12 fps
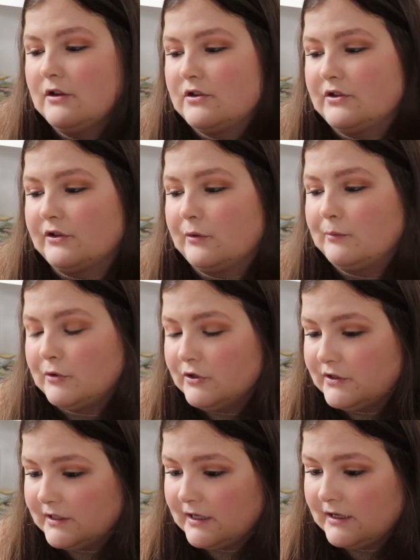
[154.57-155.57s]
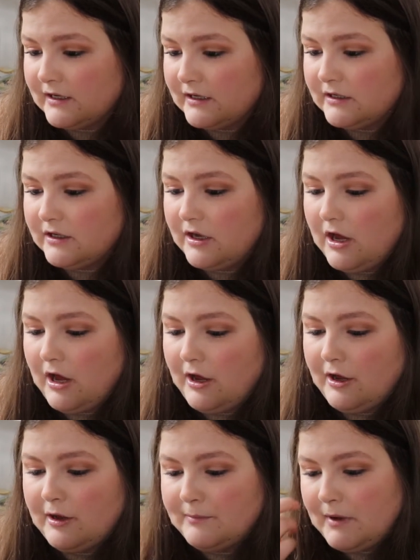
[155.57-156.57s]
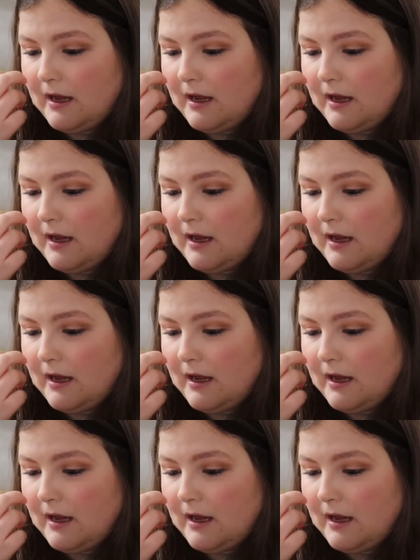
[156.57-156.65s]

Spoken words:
She's a computer geek, and